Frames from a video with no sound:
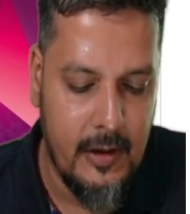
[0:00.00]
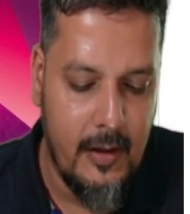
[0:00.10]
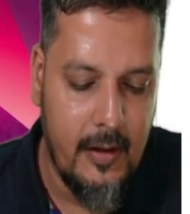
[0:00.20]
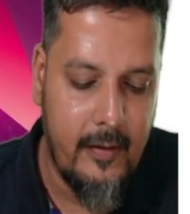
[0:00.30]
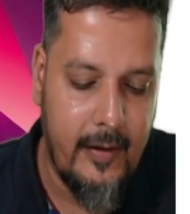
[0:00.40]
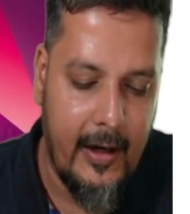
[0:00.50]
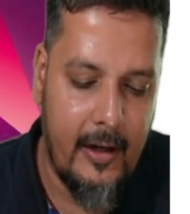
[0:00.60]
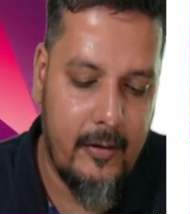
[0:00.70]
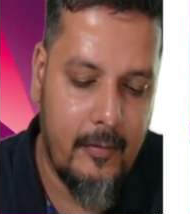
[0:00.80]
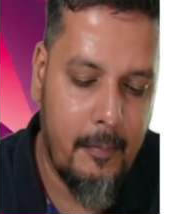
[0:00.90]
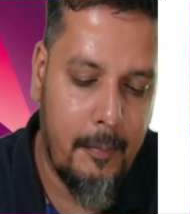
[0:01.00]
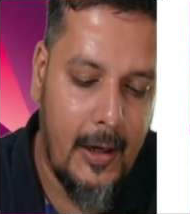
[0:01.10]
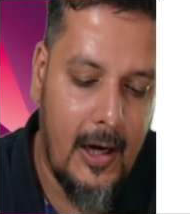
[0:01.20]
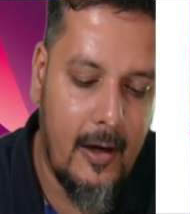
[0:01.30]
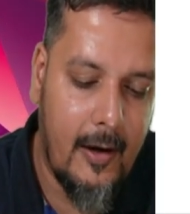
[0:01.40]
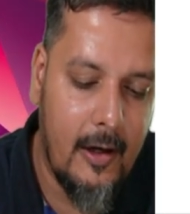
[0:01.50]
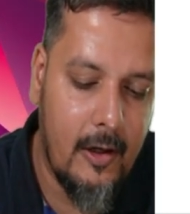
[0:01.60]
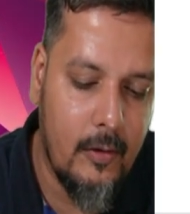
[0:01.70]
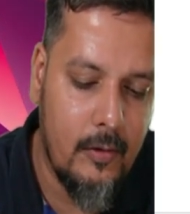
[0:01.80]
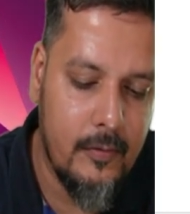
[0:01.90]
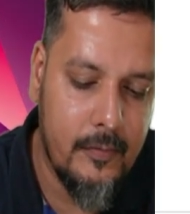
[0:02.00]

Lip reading: Second, paid rent to